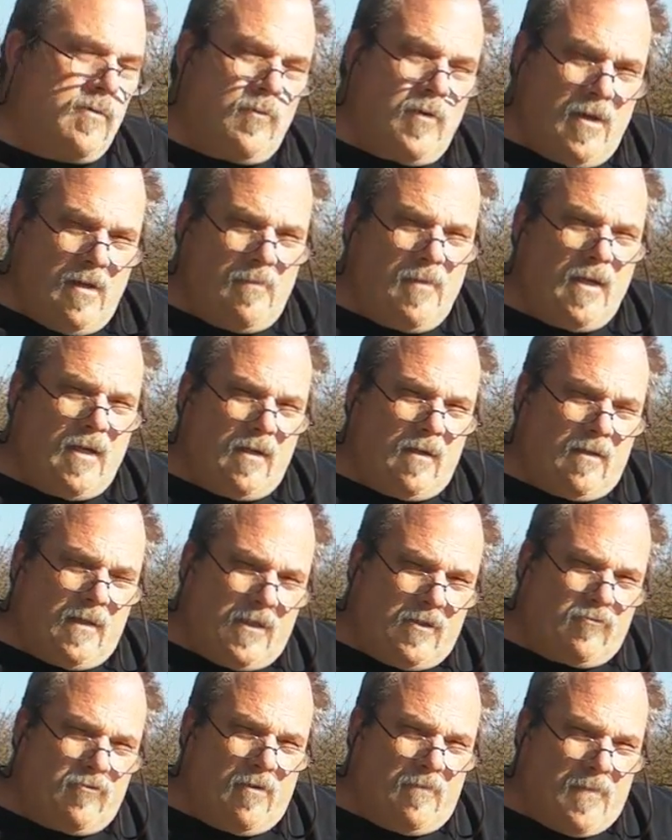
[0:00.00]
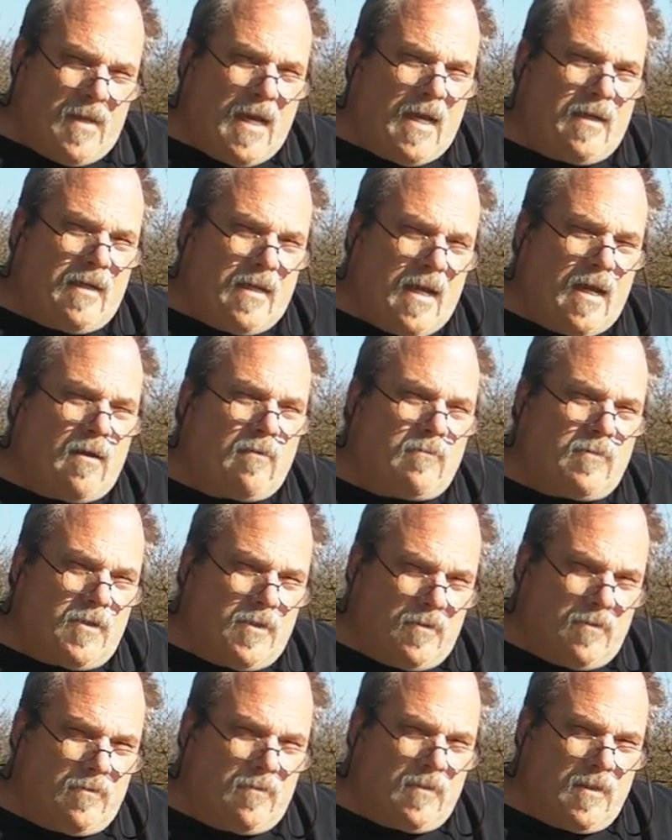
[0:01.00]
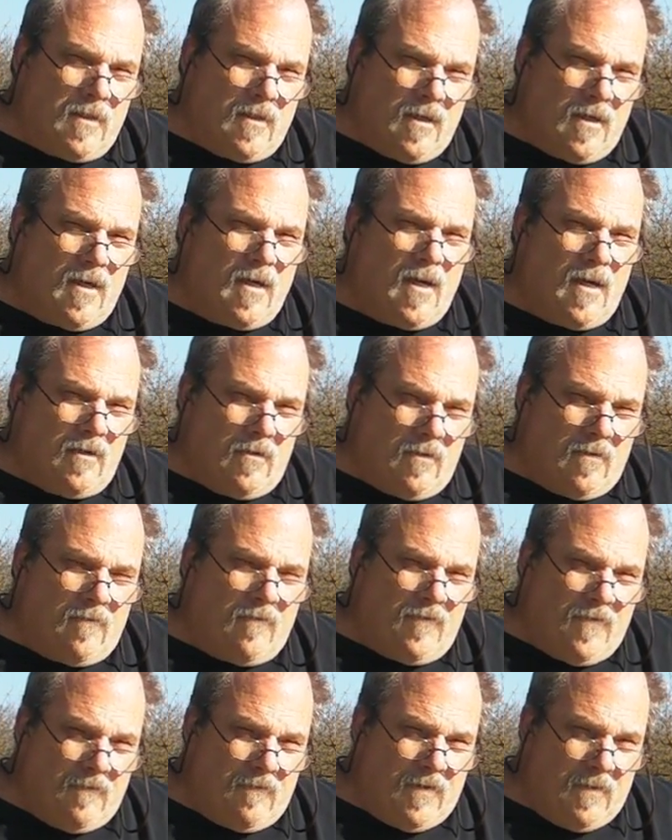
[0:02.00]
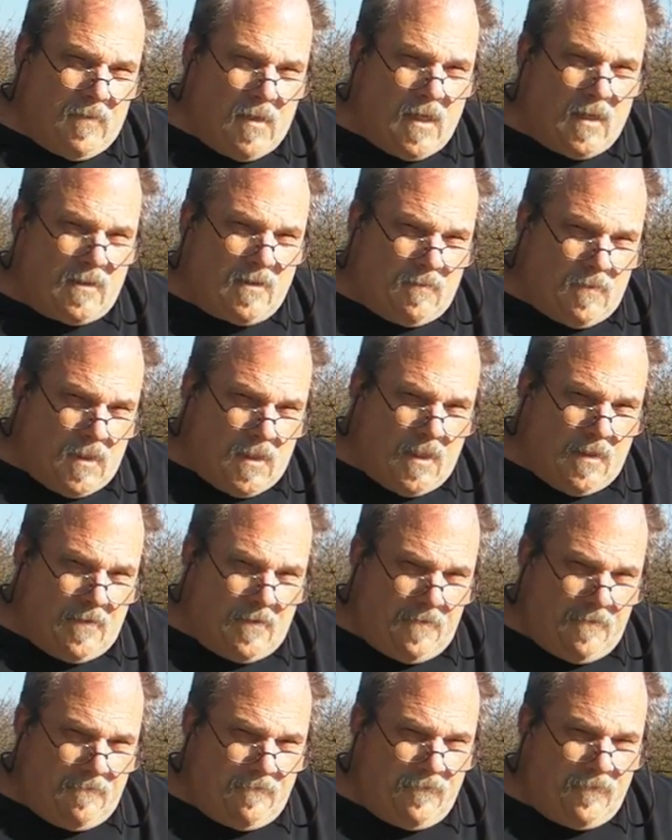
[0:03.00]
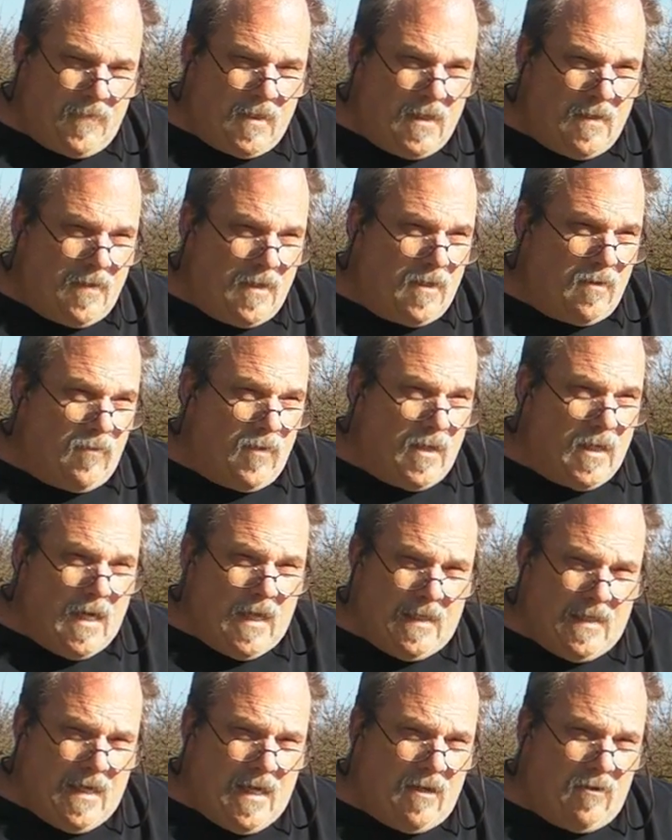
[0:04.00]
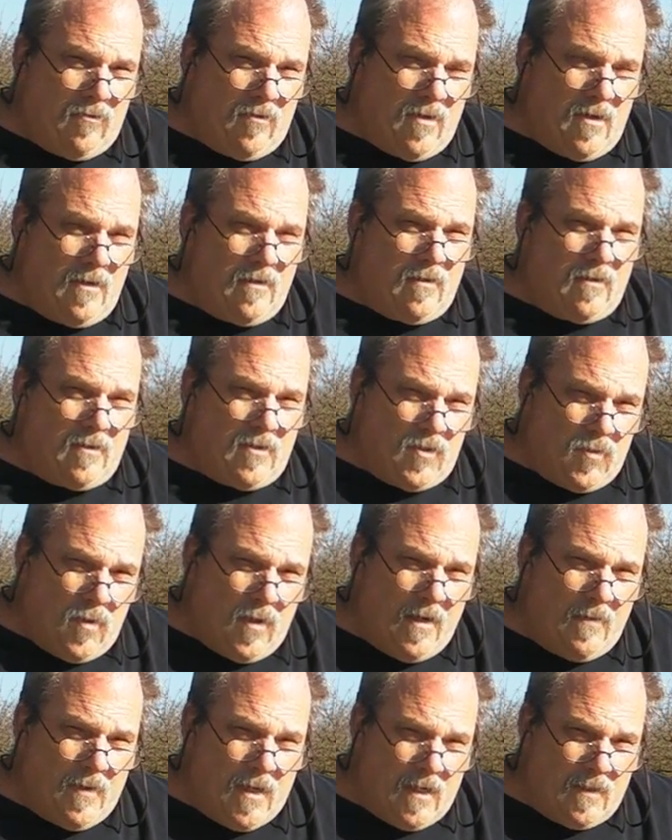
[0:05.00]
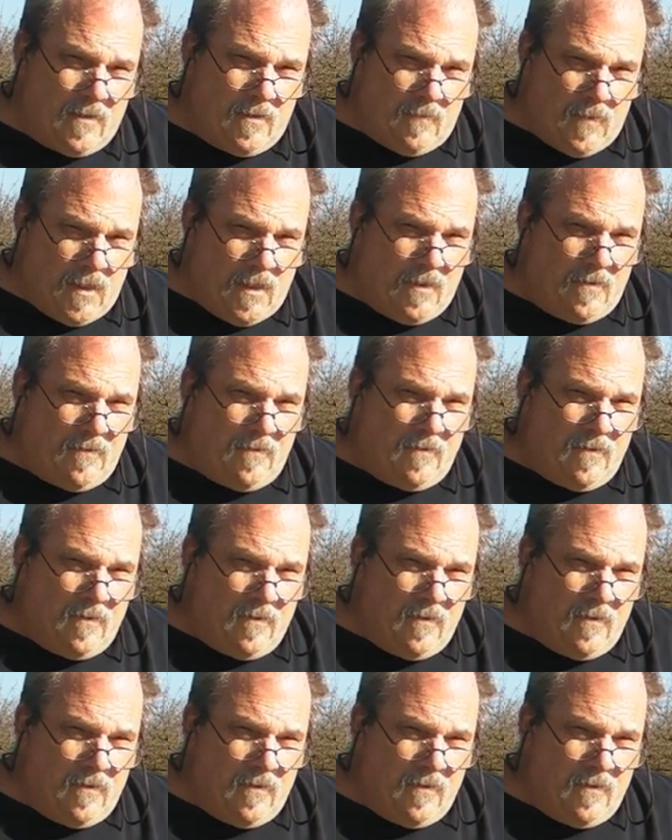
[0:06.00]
We immediately trimmed that down to $150 a month, and then we got down to $120 a month,